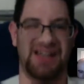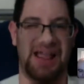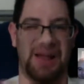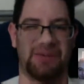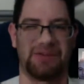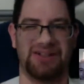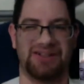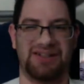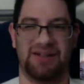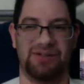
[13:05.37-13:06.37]
I want to
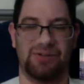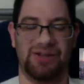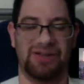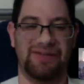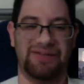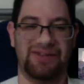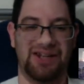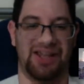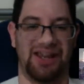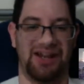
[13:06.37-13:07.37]
say it was 2015.
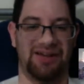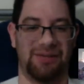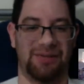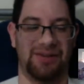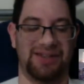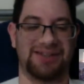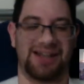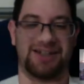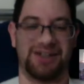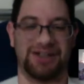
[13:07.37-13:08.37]
I can't remember the
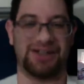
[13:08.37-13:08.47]
exact year.